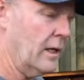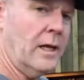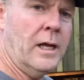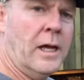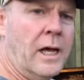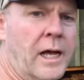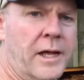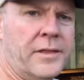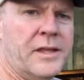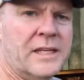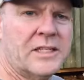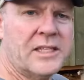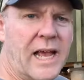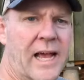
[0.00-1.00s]
uh,
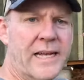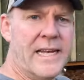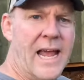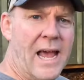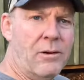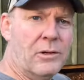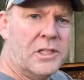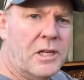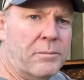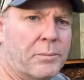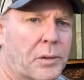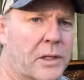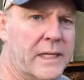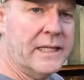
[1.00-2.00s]
this side now is
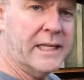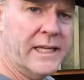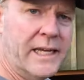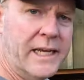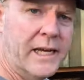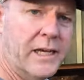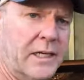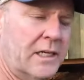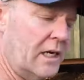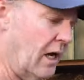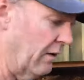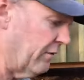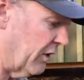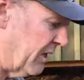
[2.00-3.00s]
completely
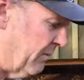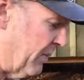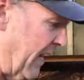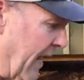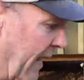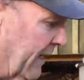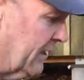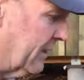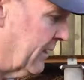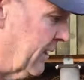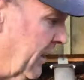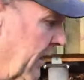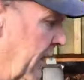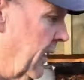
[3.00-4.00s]
covered in battens.